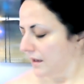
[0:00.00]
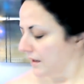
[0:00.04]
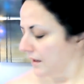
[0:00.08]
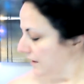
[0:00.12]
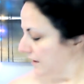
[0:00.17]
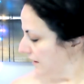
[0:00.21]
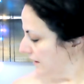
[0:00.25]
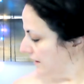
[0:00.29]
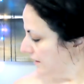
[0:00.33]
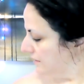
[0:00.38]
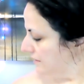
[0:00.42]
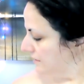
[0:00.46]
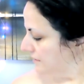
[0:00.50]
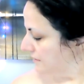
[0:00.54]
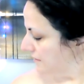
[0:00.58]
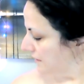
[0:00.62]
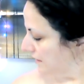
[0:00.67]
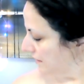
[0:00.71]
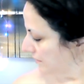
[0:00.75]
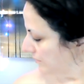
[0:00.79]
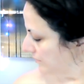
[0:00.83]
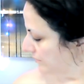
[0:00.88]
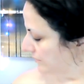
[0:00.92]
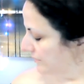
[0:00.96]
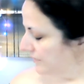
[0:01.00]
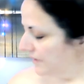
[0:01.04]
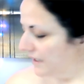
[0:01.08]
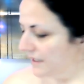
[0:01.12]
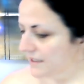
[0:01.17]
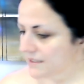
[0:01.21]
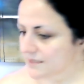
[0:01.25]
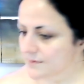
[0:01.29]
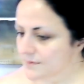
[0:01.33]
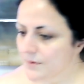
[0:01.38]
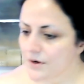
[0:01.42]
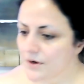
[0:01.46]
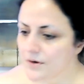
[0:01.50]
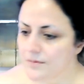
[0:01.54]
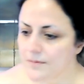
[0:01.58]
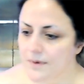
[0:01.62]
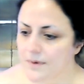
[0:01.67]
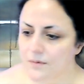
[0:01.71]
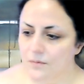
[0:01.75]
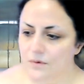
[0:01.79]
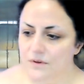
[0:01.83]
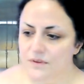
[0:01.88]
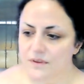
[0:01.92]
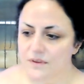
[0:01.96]
and
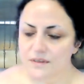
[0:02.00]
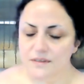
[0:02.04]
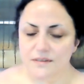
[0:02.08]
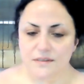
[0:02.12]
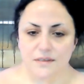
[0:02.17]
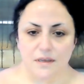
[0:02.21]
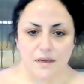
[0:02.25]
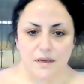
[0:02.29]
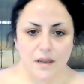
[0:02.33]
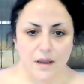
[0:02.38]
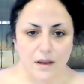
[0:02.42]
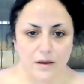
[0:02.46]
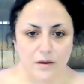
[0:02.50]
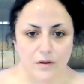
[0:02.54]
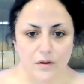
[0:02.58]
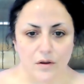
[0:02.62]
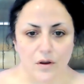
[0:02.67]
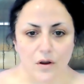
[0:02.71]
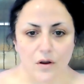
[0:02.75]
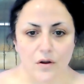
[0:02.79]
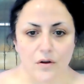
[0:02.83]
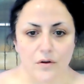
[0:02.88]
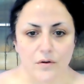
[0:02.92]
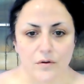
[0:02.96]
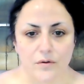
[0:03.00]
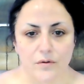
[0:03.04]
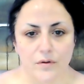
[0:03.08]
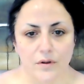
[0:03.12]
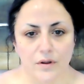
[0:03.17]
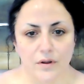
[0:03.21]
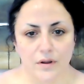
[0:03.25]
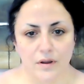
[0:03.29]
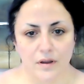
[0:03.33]
experiment with it and see how you go.